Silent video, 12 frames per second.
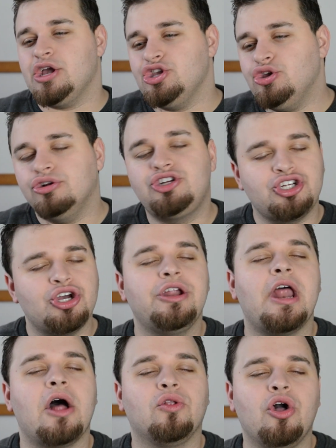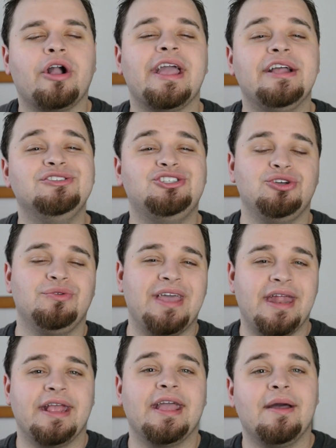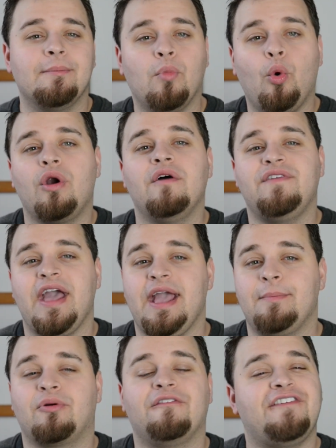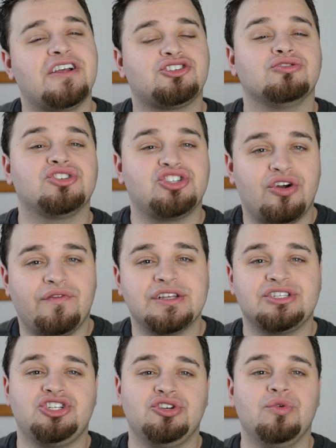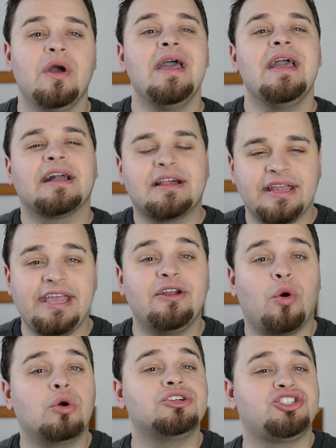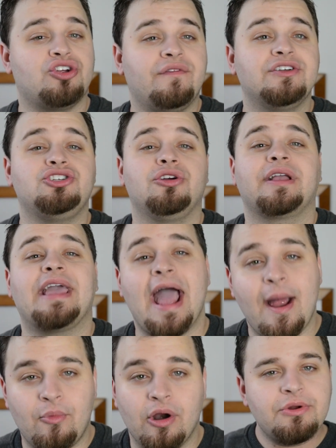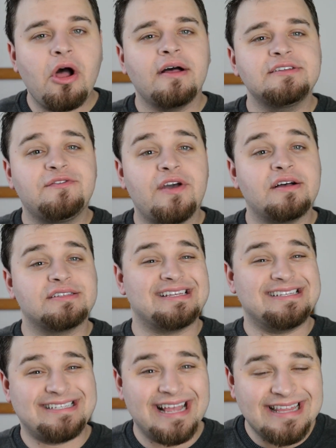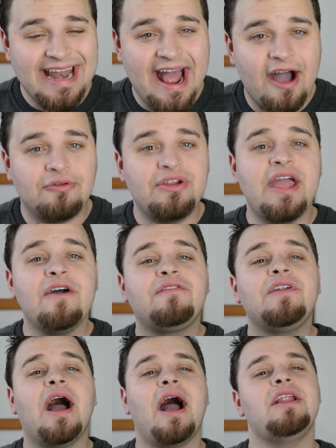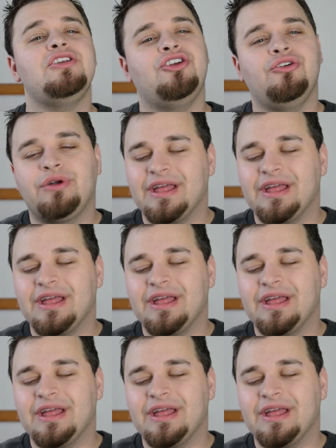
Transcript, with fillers: you should look into getting it more of a professional service to clean or service your camera. When all else fails, send it out. If not, you